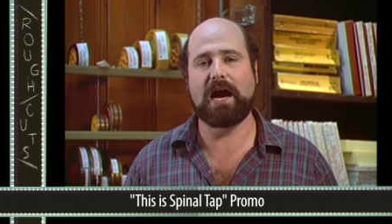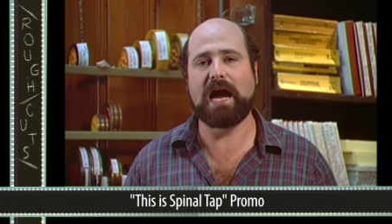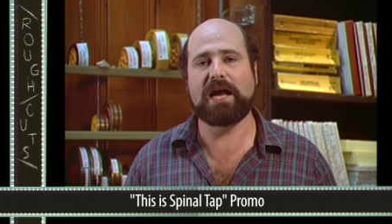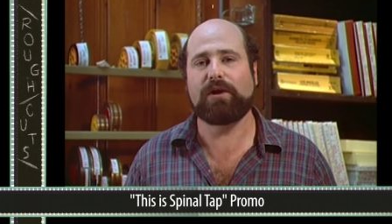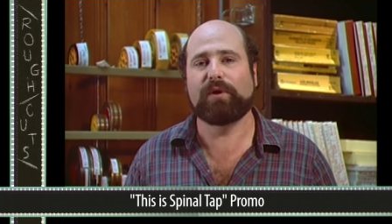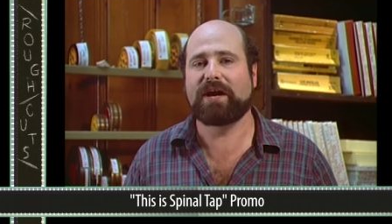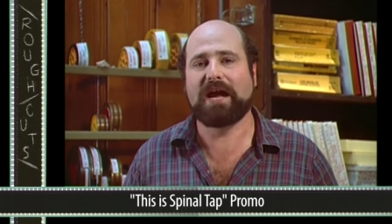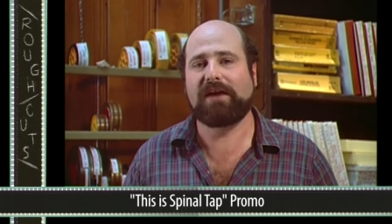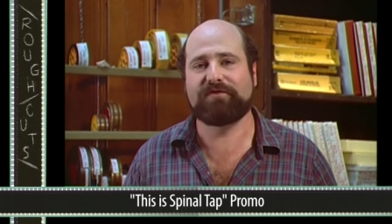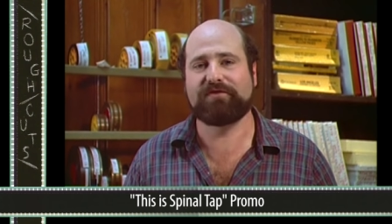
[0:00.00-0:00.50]

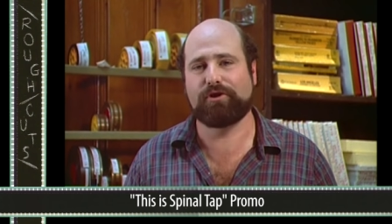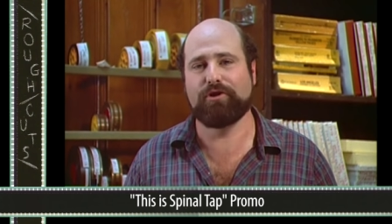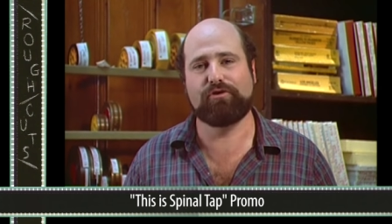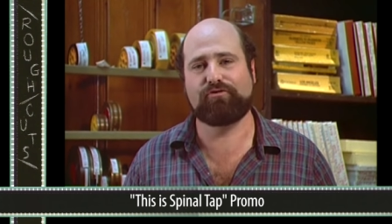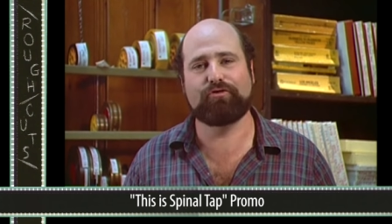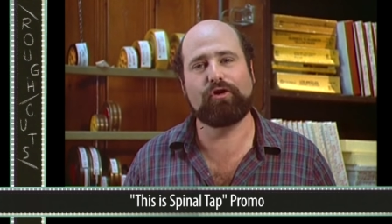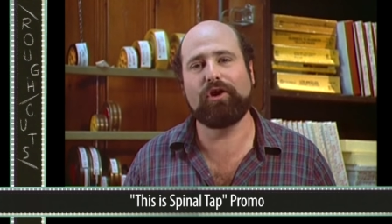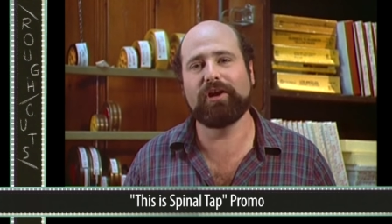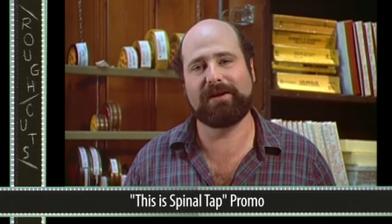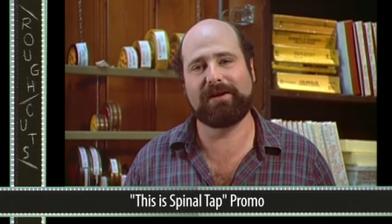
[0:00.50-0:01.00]
I don't want to have to
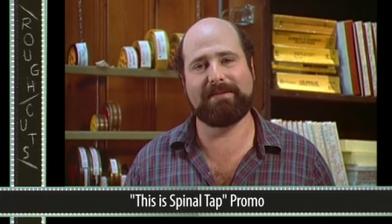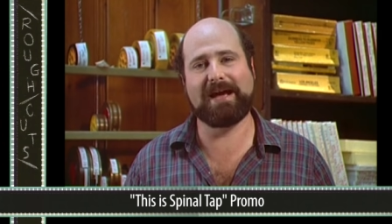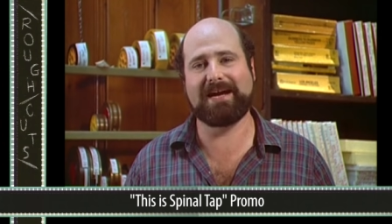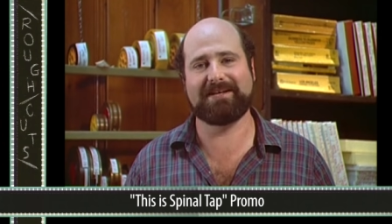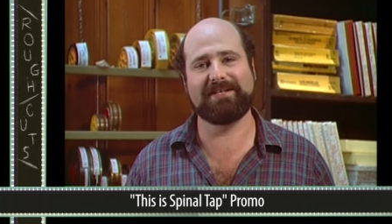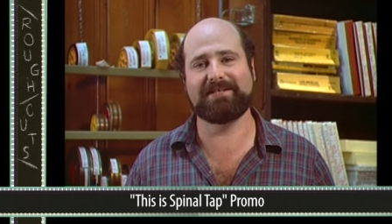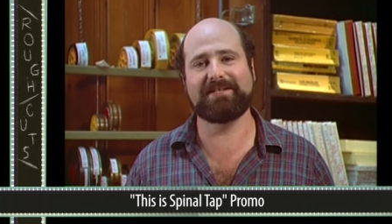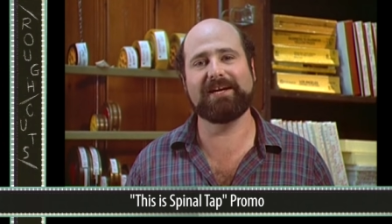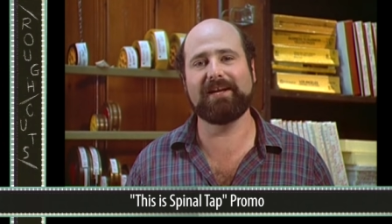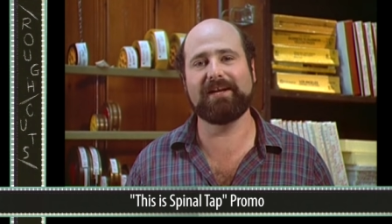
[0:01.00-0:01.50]
go crawling
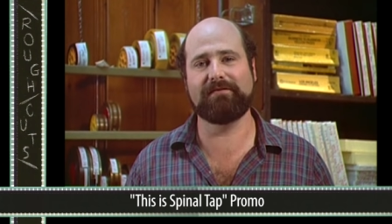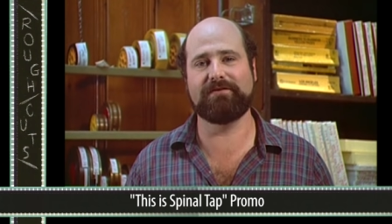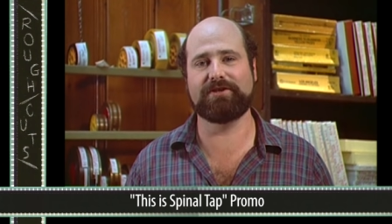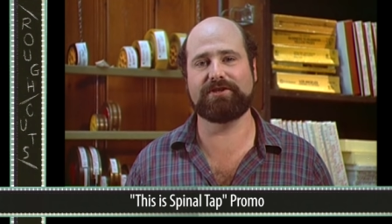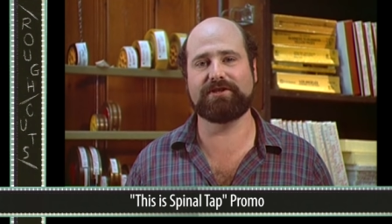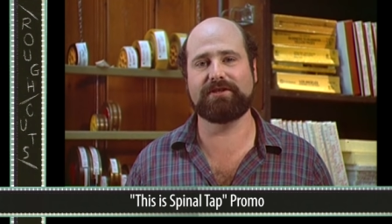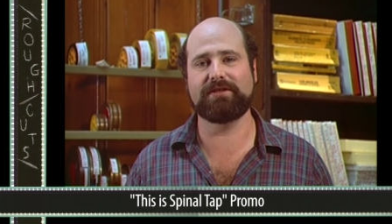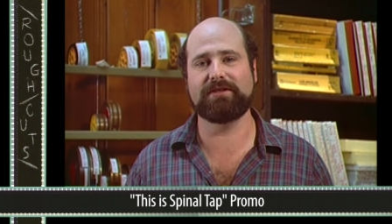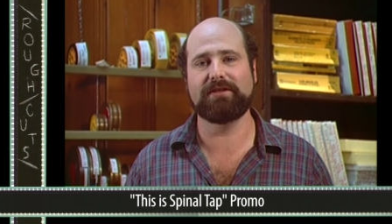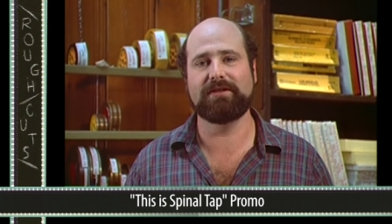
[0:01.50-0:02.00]
back to
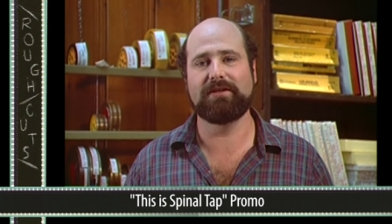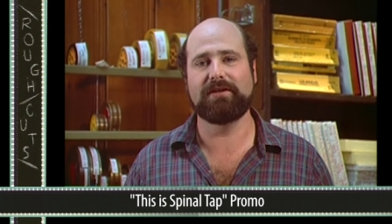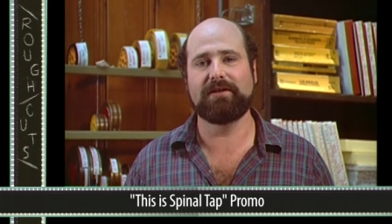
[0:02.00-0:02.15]
television.